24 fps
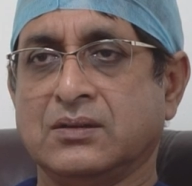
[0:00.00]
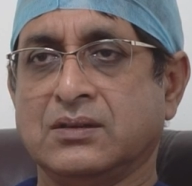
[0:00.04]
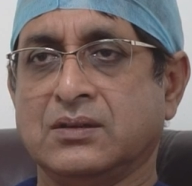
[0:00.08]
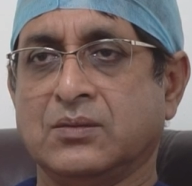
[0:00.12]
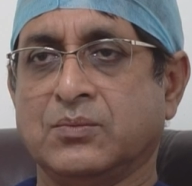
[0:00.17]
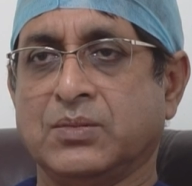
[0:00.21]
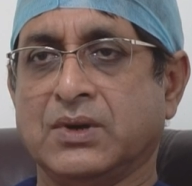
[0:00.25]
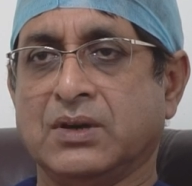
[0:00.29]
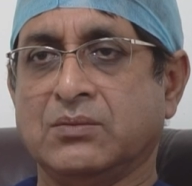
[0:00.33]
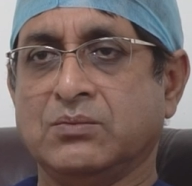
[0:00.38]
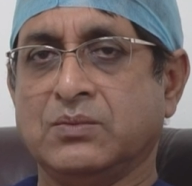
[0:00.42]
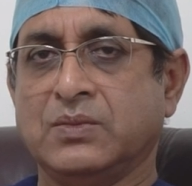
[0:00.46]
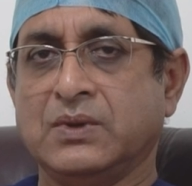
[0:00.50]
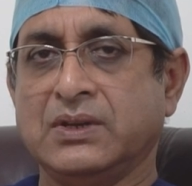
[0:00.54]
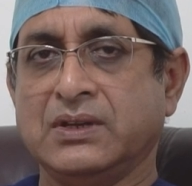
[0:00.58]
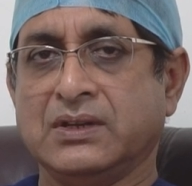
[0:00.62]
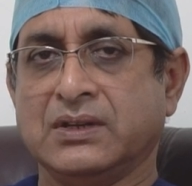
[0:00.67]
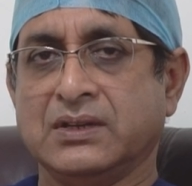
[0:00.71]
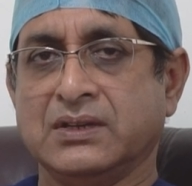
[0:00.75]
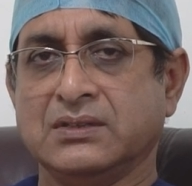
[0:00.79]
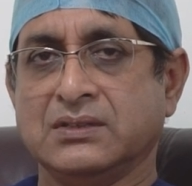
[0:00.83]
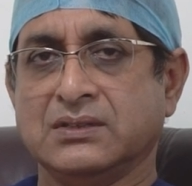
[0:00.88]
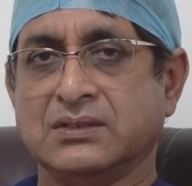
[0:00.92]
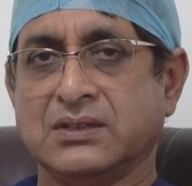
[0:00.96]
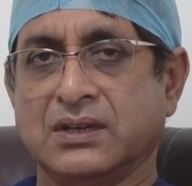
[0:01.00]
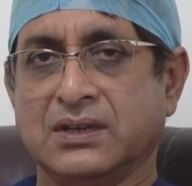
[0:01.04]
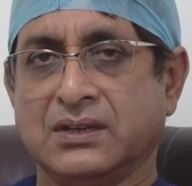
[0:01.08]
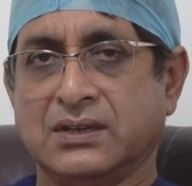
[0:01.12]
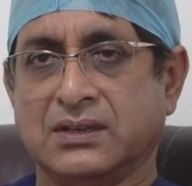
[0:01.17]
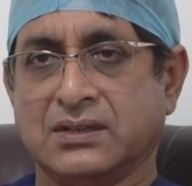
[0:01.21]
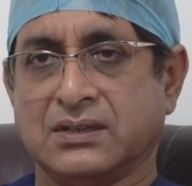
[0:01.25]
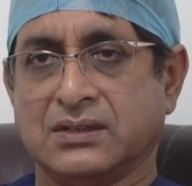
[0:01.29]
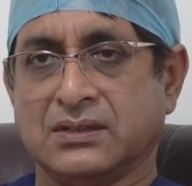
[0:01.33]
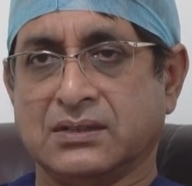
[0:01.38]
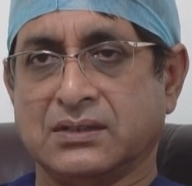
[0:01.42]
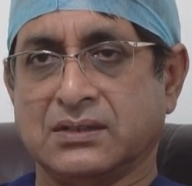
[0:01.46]
the public in
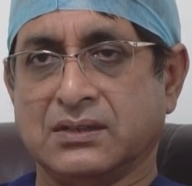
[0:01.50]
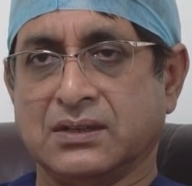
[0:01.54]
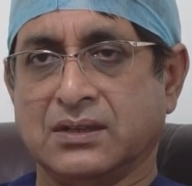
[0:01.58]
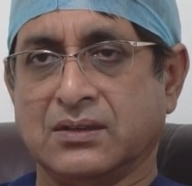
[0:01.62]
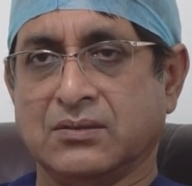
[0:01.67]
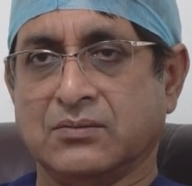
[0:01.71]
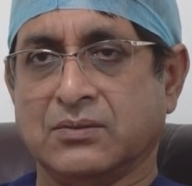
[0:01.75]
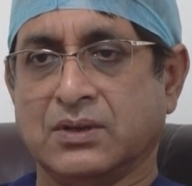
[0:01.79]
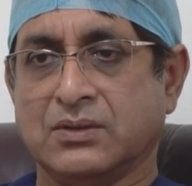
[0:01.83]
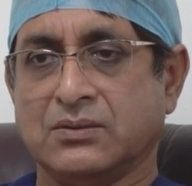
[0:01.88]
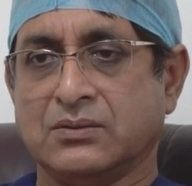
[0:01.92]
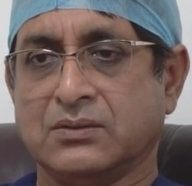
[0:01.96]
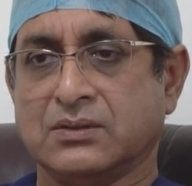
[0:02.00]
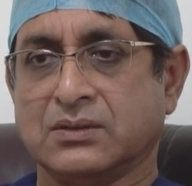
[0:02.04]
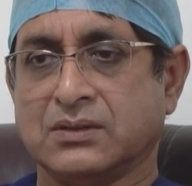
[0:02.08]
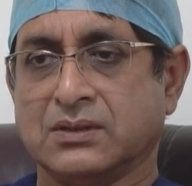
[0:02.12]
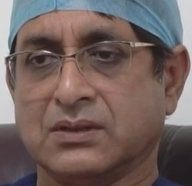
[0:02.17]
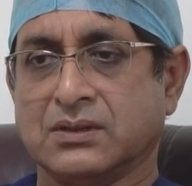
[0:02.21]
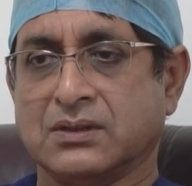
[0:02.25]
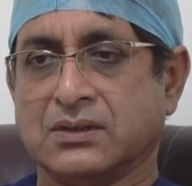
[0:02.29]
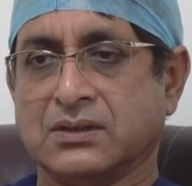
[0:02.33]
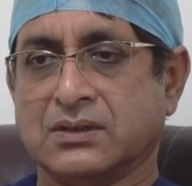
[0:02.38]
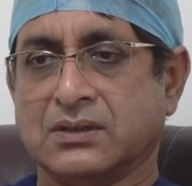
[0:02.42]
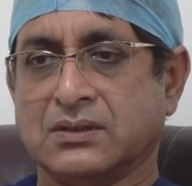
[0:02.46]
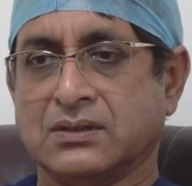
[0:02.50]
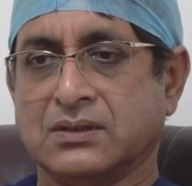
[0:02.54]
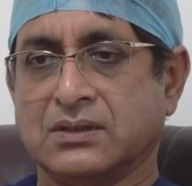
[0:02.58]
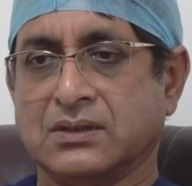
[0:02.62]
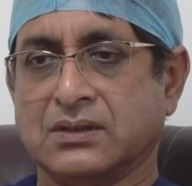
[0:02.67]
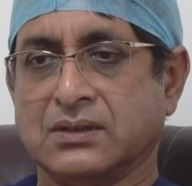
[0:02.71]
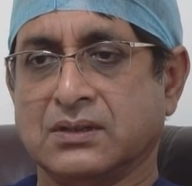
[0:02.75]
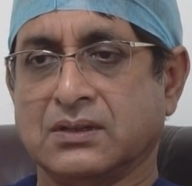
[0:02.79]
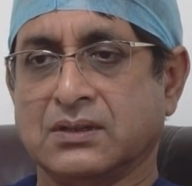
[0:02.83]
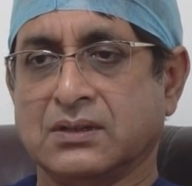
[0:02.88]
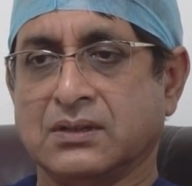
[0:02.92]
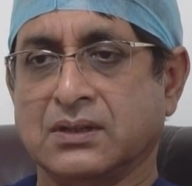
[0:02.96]
general, about
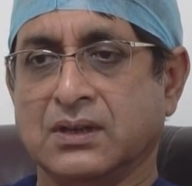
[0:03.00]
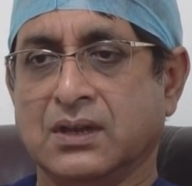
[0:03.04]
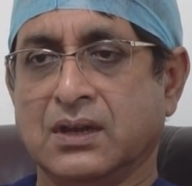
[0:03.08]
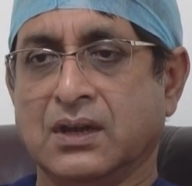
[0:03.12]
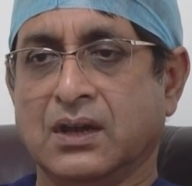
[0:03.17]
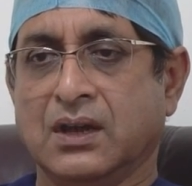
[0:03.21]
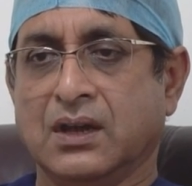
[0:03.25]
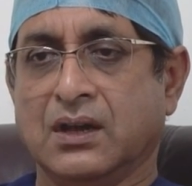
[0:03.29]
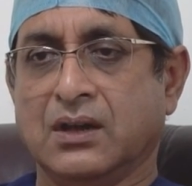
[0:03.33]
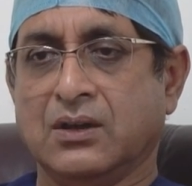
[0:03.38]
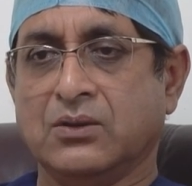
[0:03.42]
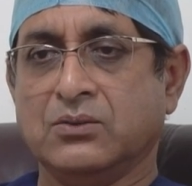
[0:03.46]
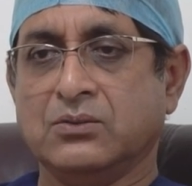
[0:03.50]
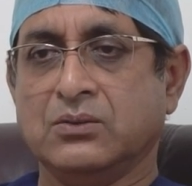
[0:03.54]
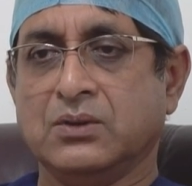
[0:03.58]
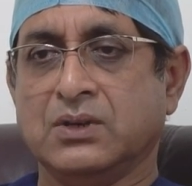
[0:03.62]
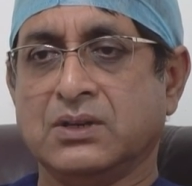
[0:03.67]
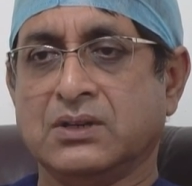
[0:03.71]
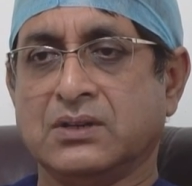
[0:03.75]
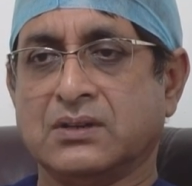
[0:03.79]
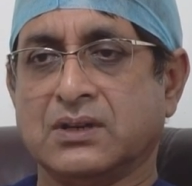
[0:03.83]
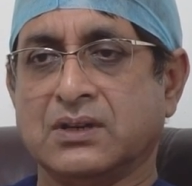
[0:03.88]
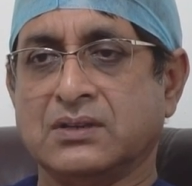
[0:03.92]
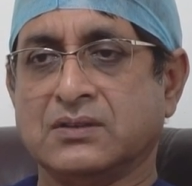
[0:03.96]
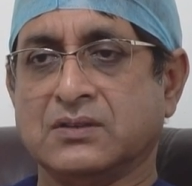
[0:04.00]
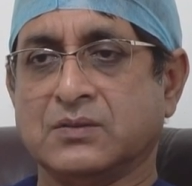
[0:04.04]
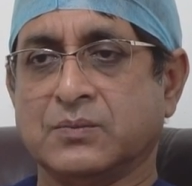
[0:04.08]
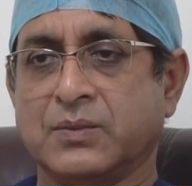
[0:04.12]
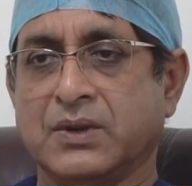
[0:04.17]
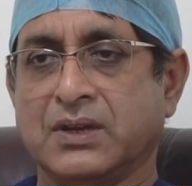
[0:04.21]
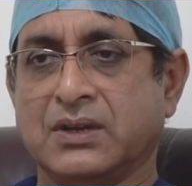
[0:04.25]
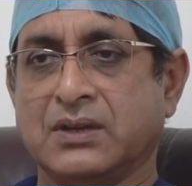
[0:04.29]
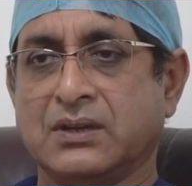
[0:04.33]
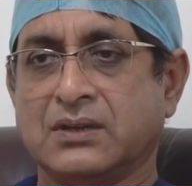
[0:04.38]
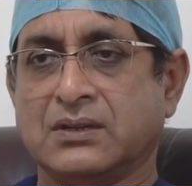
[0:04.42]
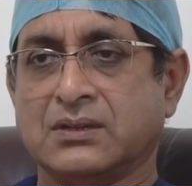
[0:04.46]
how a
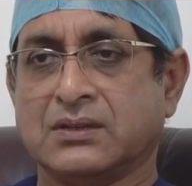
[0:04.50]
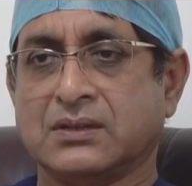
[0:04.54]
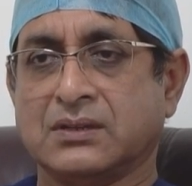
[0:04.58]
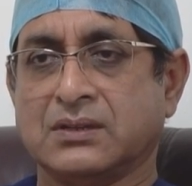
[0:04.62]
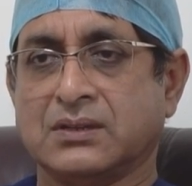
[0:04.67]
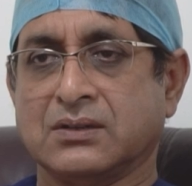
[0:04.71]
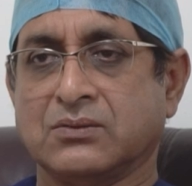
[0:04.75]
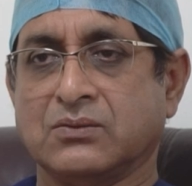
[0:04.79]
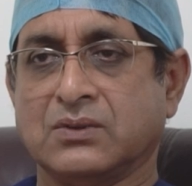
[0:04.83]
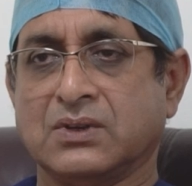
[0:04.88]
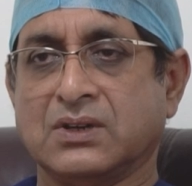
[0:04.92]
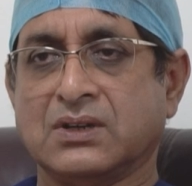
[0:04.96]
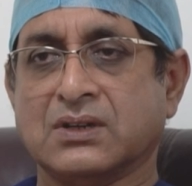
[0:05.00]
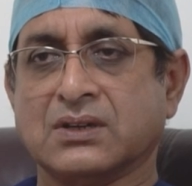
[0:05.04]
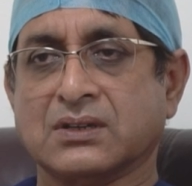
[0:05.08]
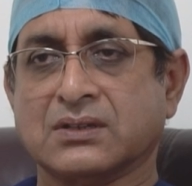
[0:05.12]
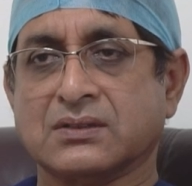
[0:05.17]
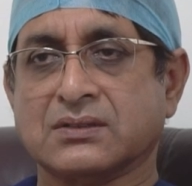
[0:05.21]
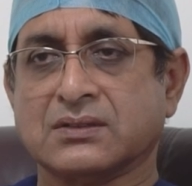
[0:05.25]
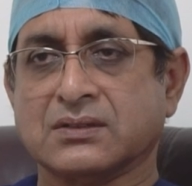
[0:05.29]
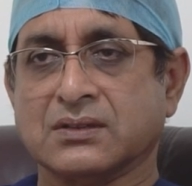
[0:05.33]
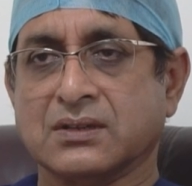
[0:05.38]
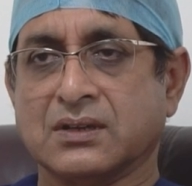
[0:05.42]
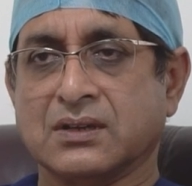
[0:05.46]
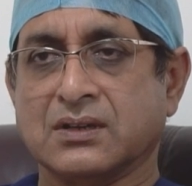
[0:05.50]
transplant works,